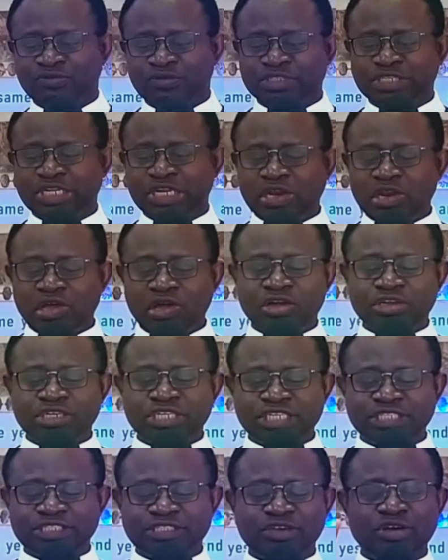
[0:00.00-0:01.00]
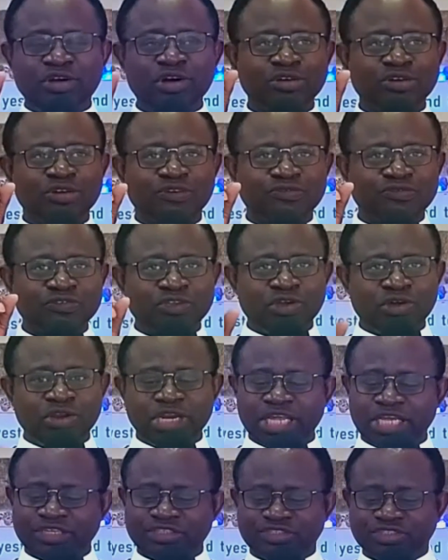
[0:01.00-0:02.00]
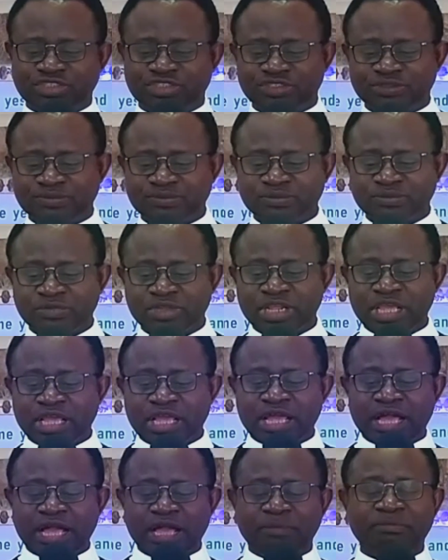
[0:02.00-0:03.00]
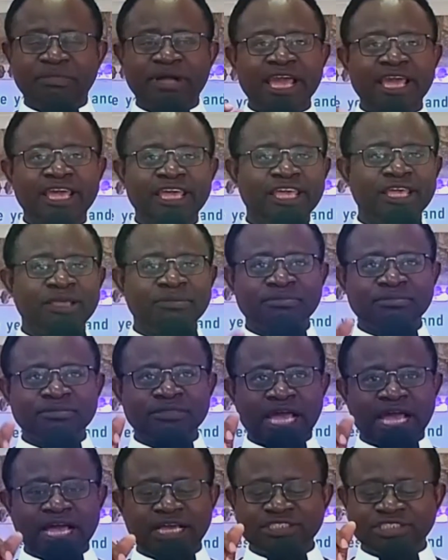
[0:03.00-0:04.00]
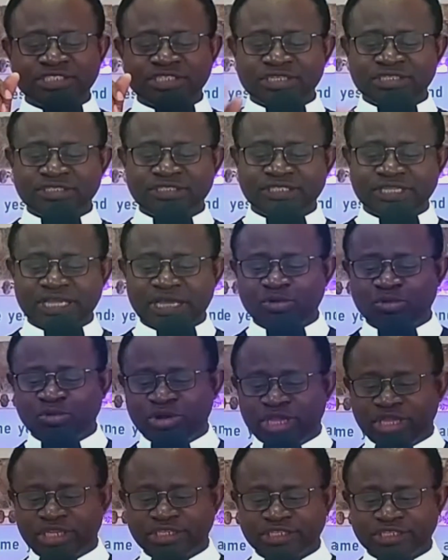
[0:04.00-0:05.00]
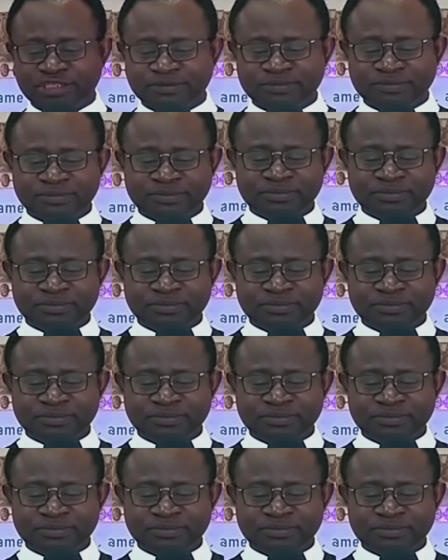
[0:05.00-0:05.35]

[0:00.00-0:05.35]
For the Lord is God of knowledge, and by him actions are weighed.